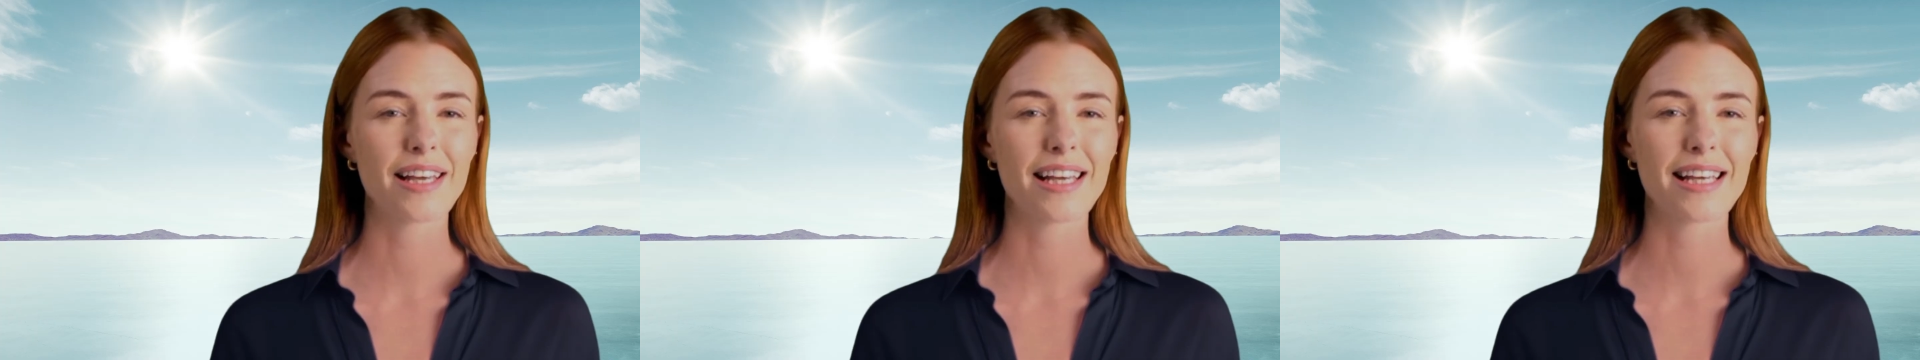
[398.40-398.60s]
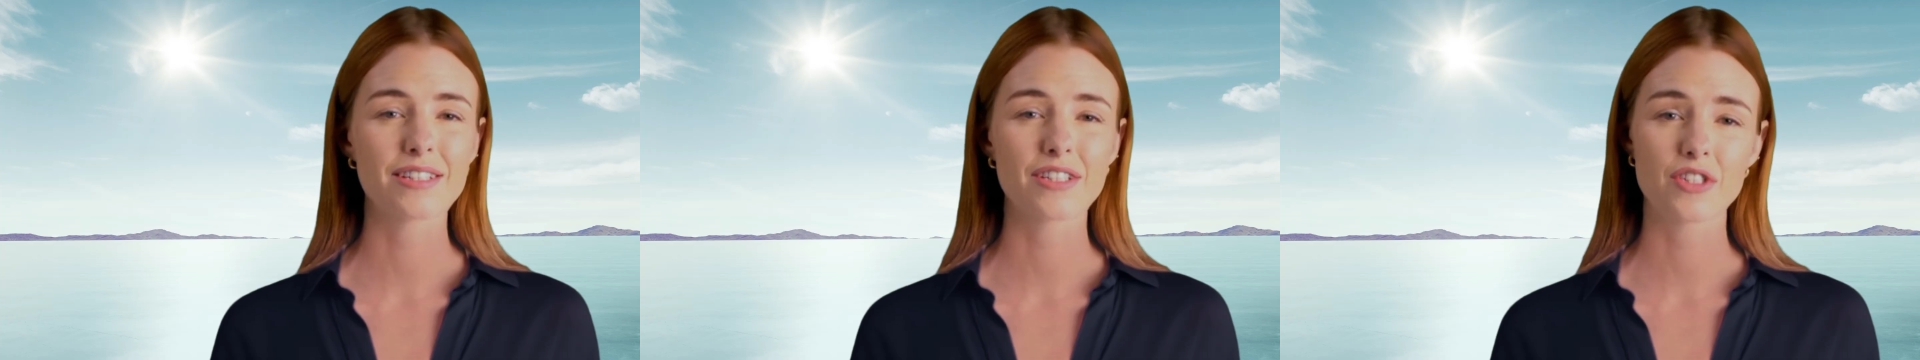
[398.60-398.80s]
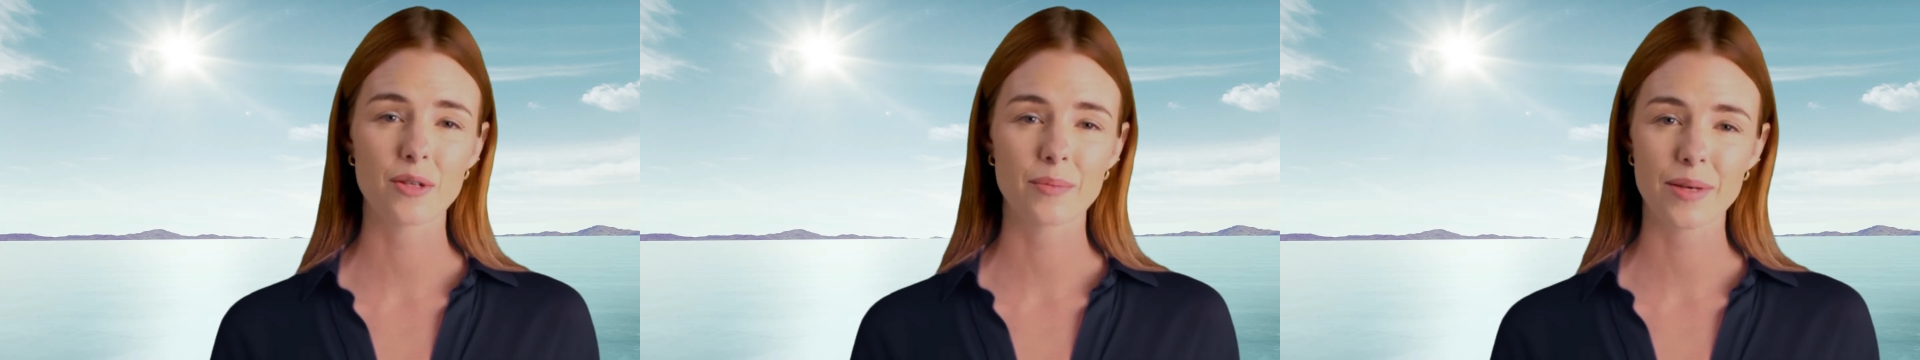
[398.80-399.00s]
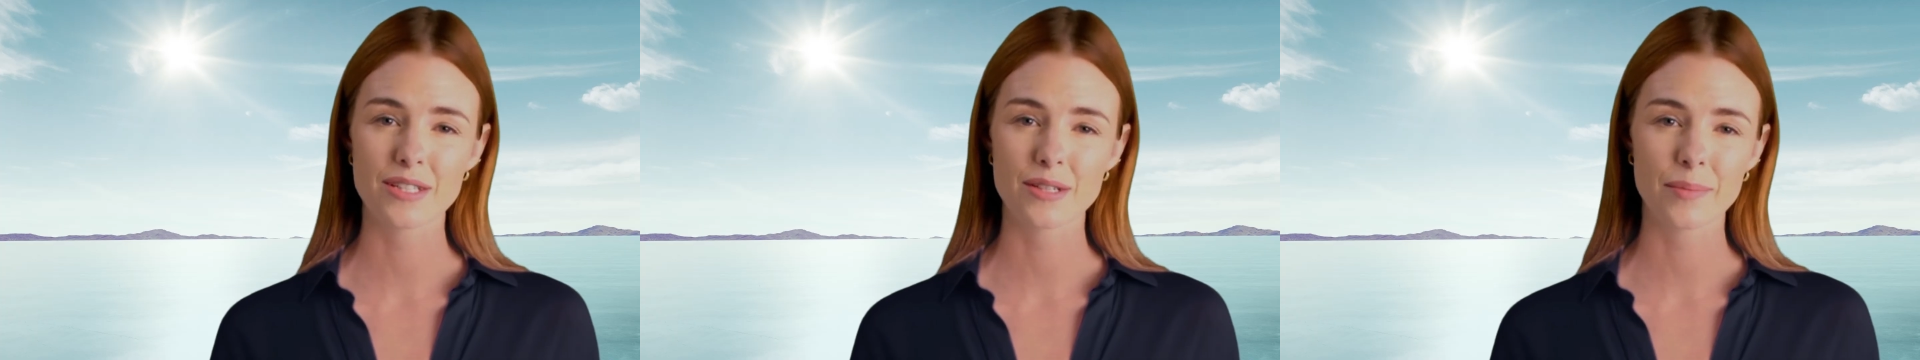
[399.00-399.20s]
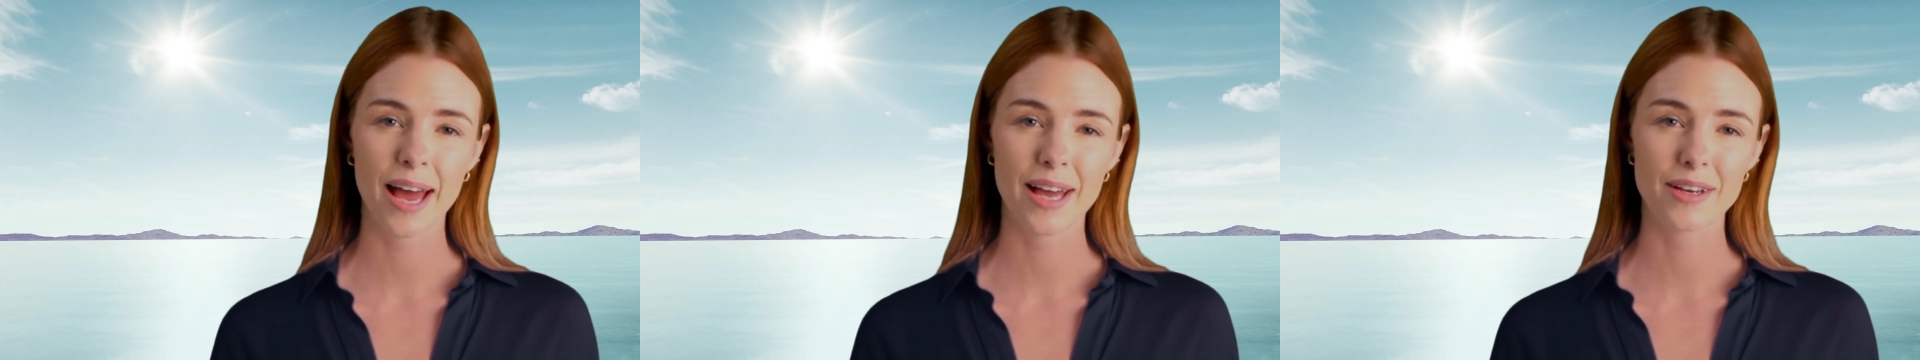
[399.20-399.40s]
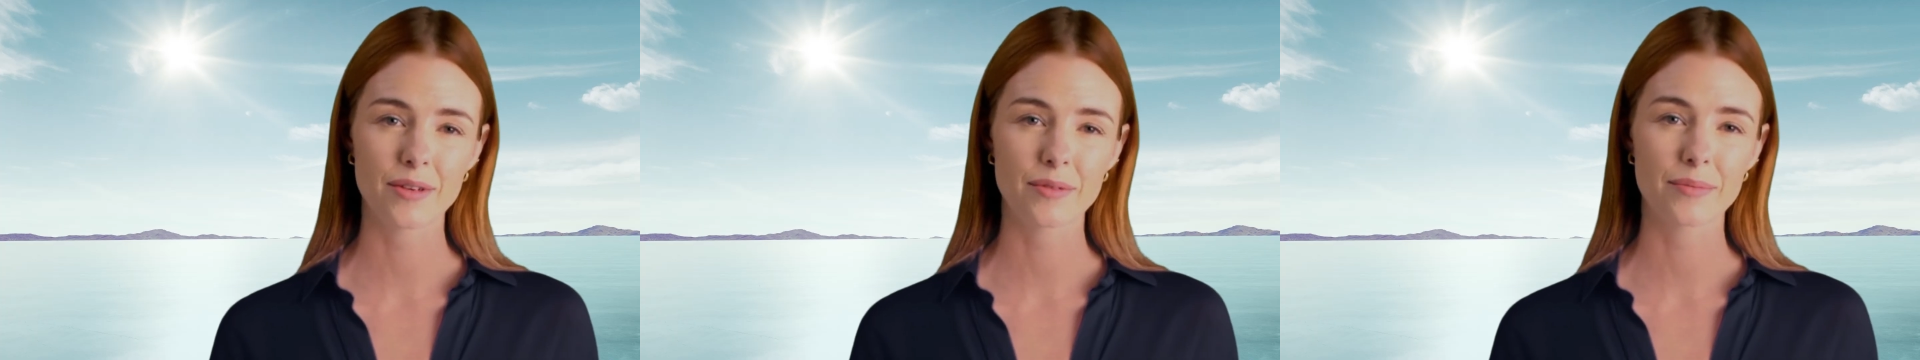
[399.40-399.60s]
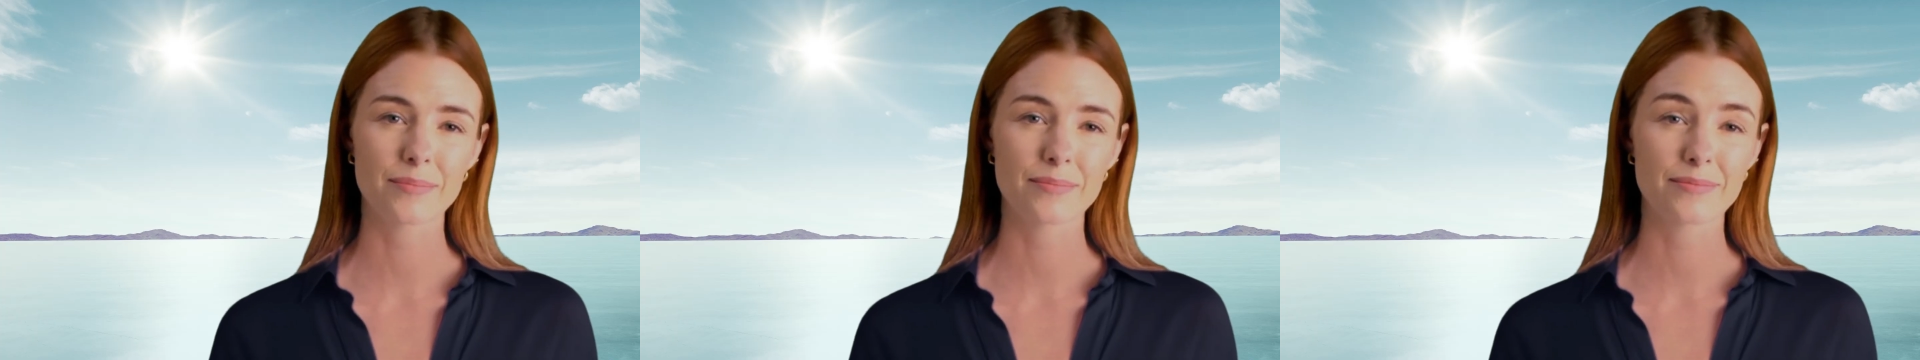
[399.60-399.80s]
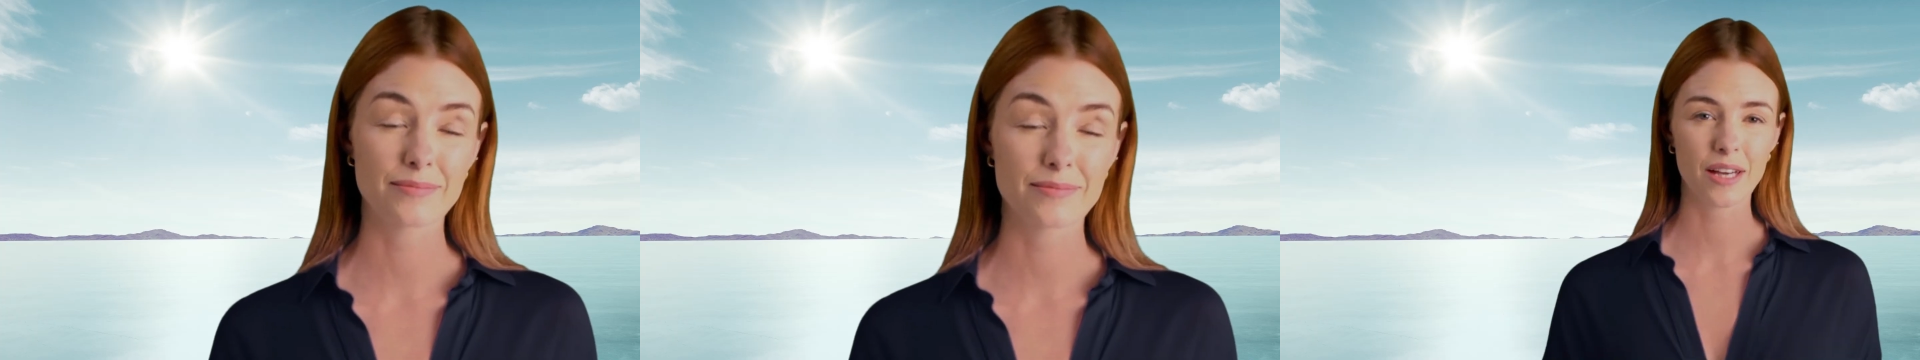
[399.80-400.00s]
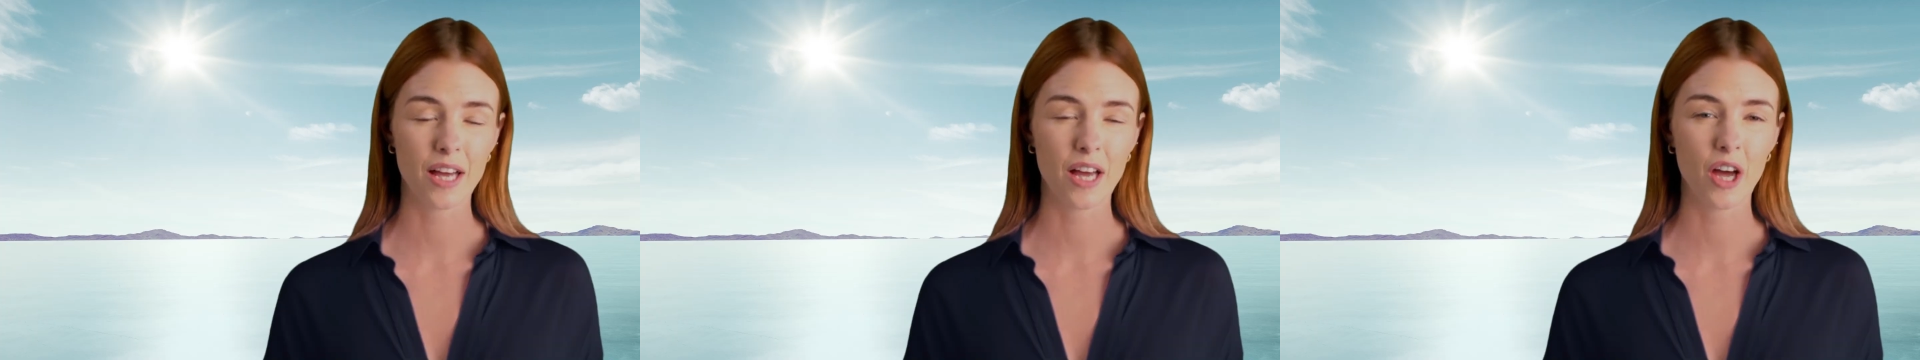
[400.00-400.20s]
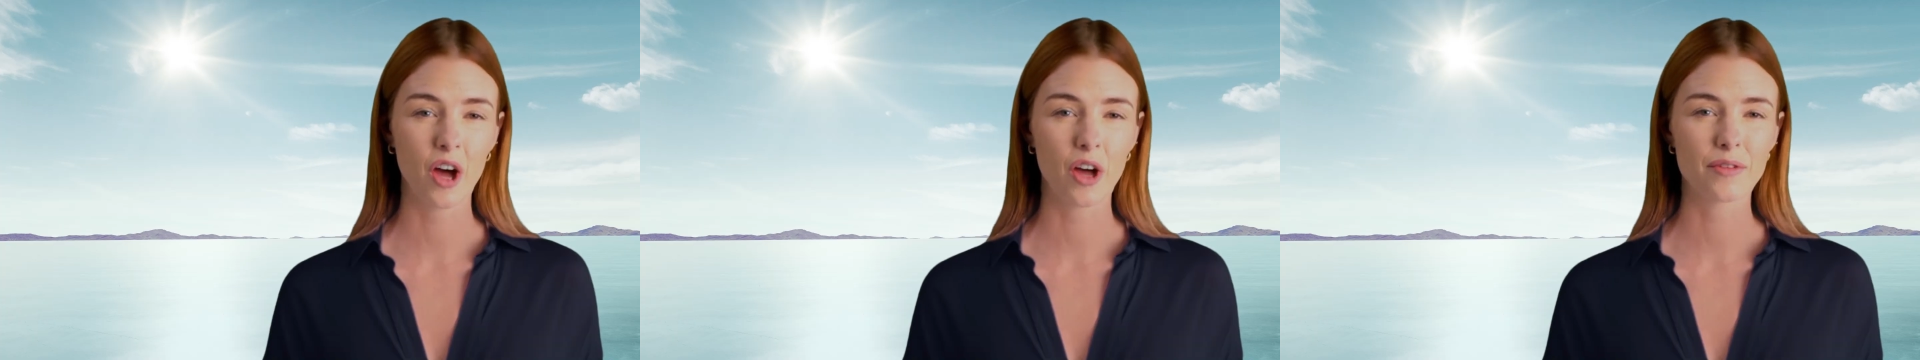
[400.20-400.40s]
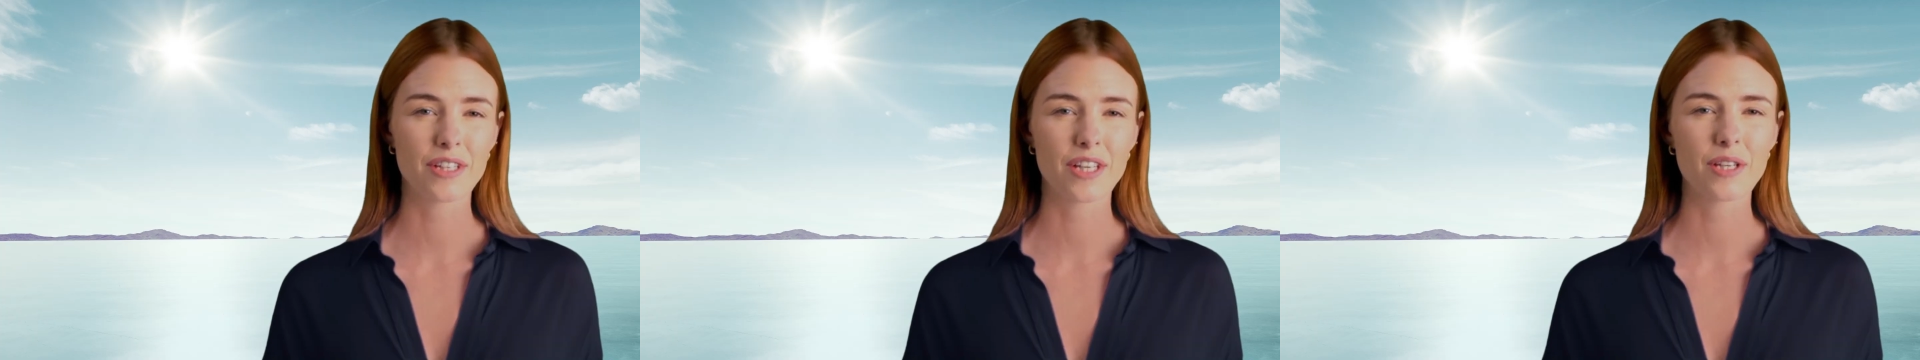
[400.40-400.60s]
the instrument panel. After